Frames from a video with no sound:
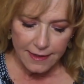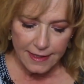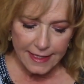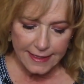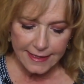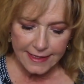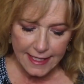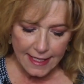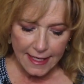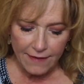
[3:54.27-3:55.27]
Let's
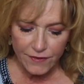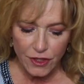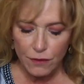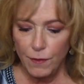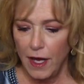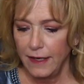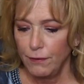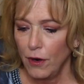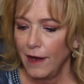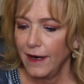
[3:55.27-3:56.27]
see, I have 2 body
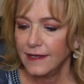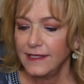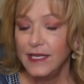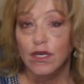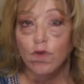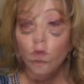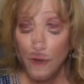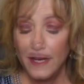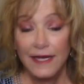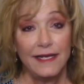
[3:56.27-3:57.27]
products here.
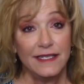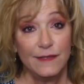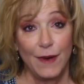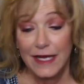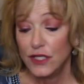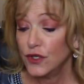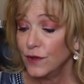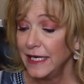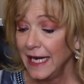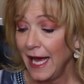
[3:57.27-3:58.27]
One is by
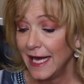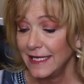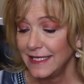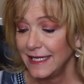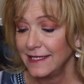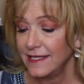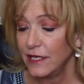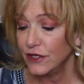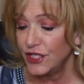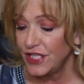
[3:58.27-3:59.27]
Tree Hut. It's
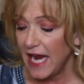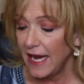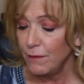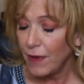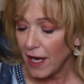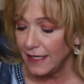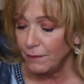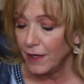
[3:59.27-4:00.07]
their Shea Body